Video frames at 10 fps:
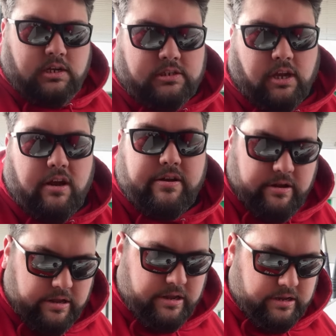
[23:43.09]
So,
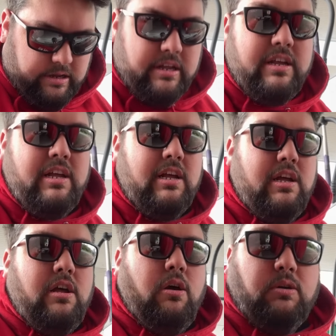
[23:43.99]

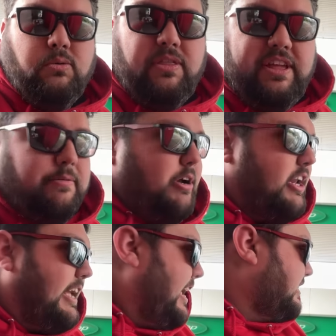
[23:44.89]
what do I think we're
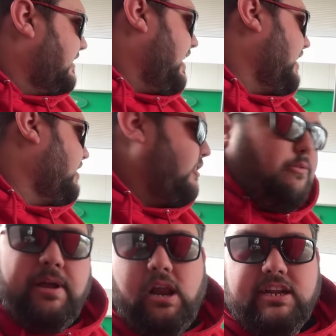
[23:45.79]
going to get in today?
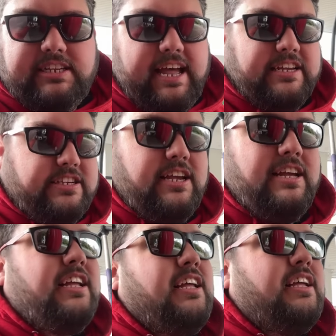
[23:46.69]
Normally I like to guess.
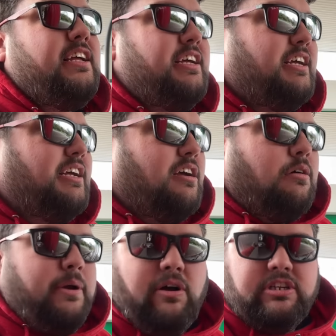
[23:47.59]

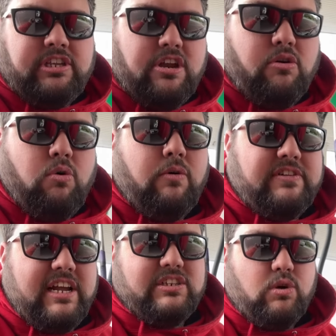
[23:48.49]
We've got just under a quarter
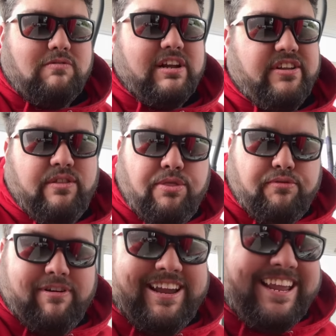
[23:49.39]
of a tank, so I reckon
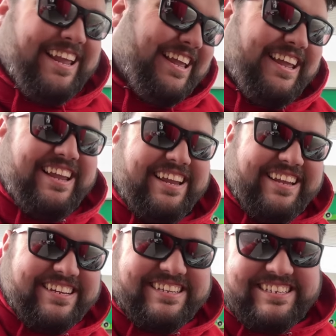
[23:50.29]

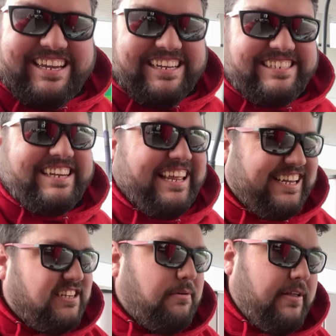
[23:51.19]
360, something
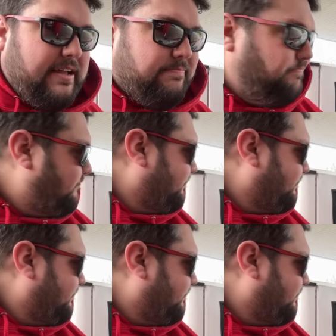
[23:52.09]
like that.